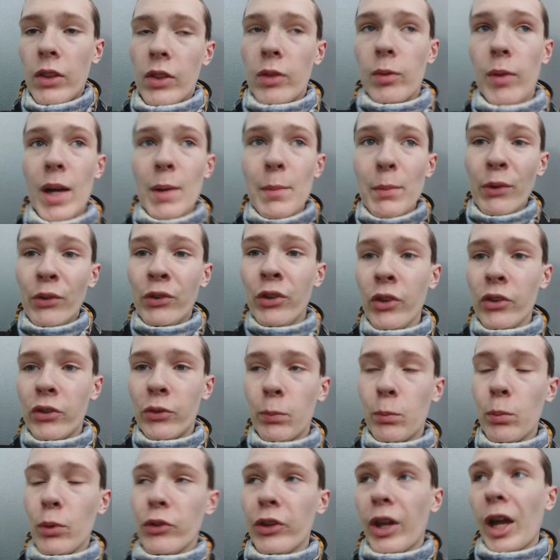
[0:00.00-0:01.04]
Nemesis
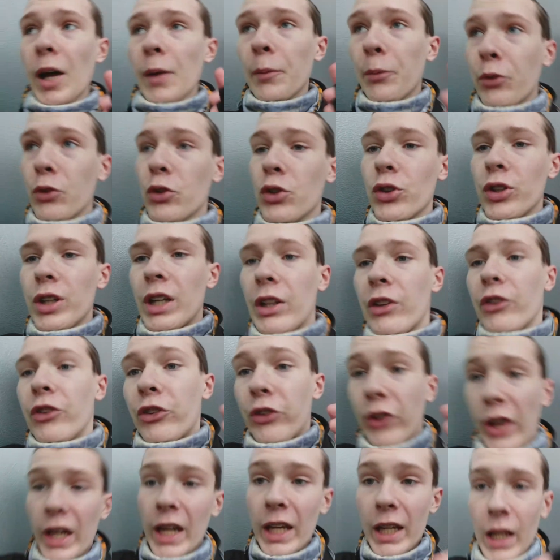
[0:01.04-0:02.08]
was absolutely
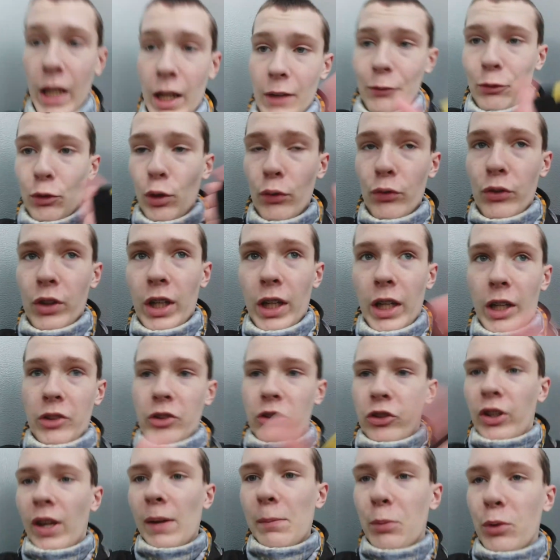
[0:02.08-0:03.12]
insane. I've loved it. It
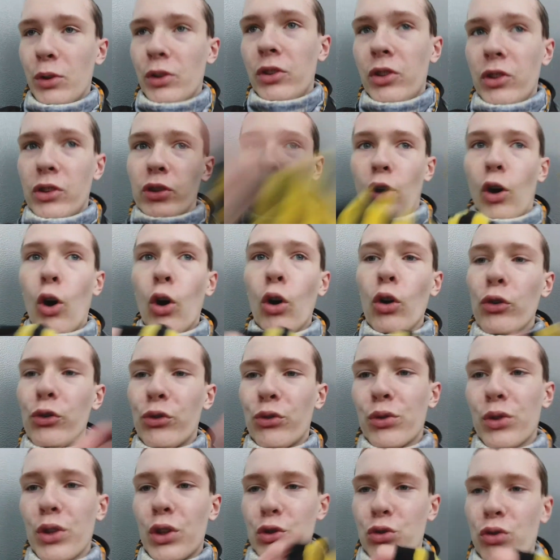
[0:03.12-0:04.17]
just absolutely just hauled
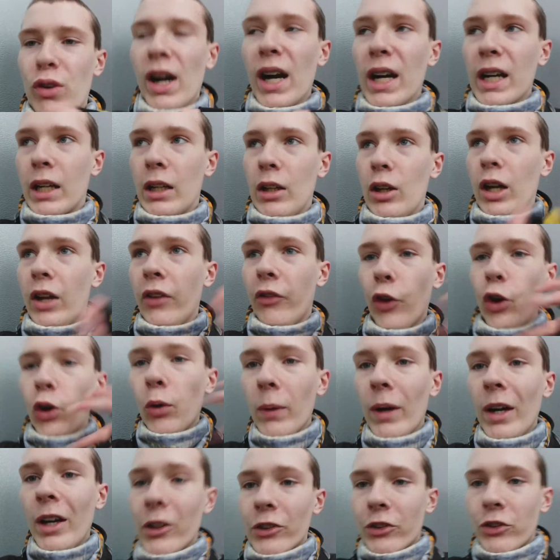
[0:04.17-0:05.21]
through the track as
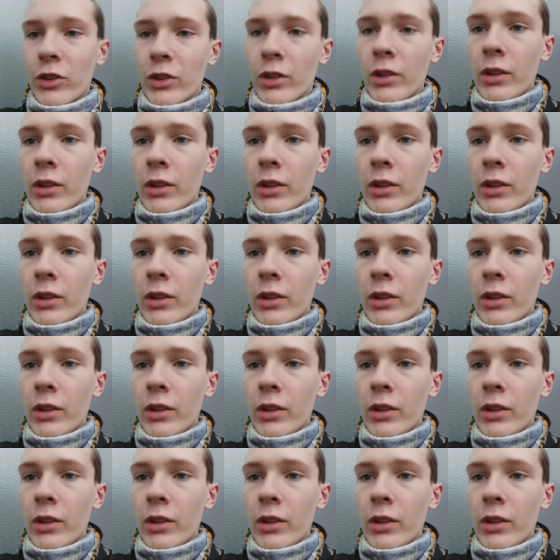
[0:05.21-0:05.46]
always.